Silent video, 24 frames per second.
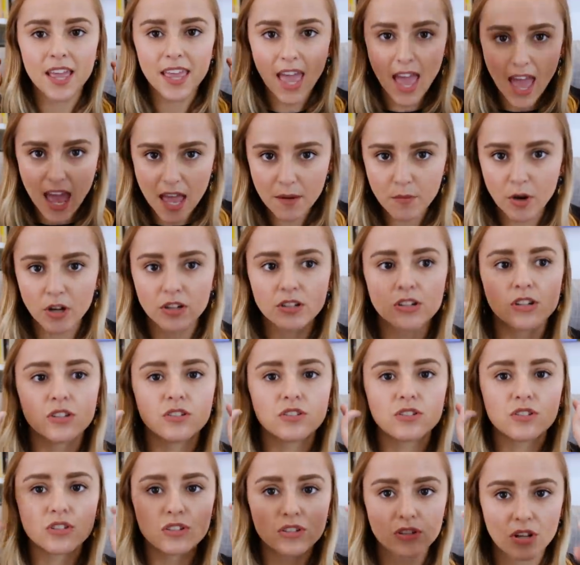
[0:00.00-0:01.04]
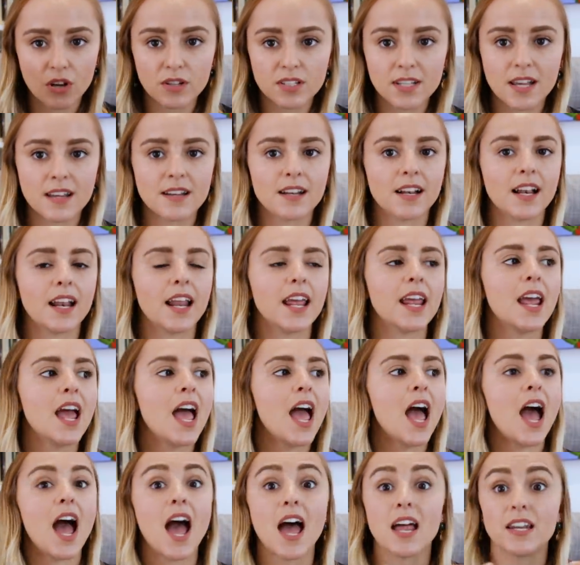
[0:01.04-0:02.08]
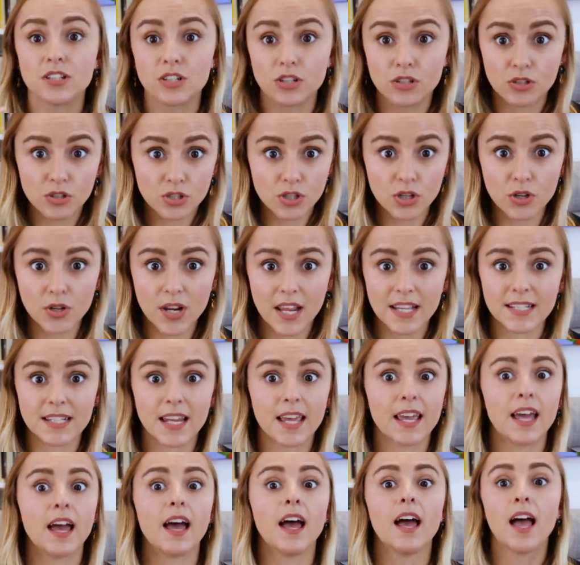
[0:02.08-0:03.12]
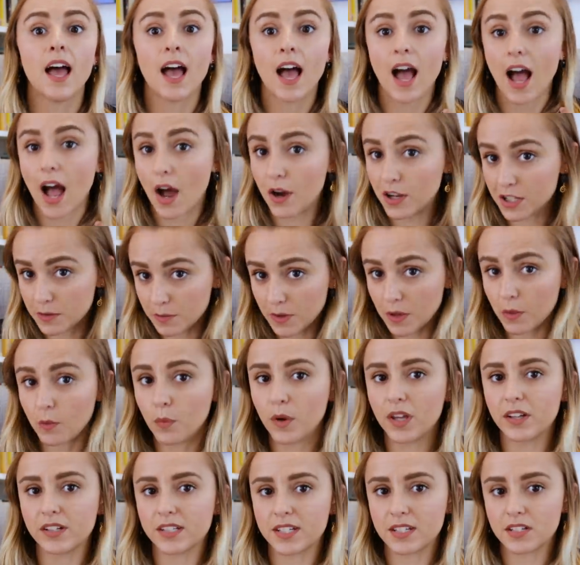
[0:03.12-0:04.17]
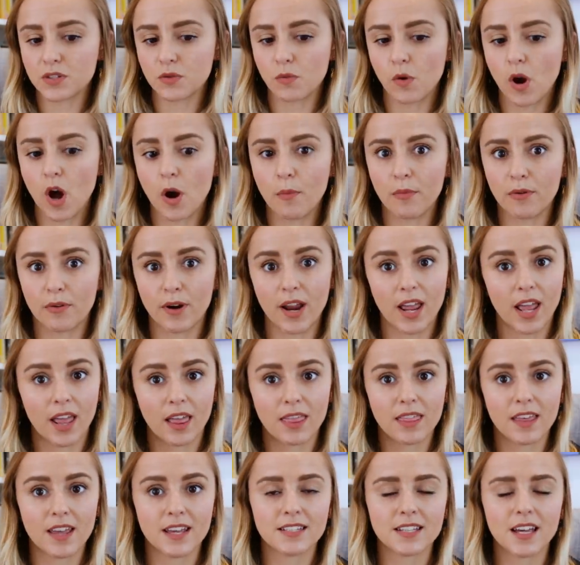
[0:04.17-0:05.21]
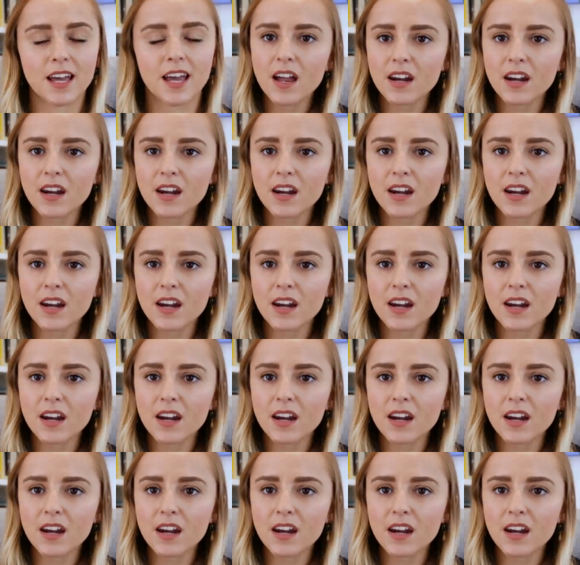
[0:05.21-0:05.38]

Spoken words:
came on so suddenly, and 2 days later, I was being wheeled into the operating theater.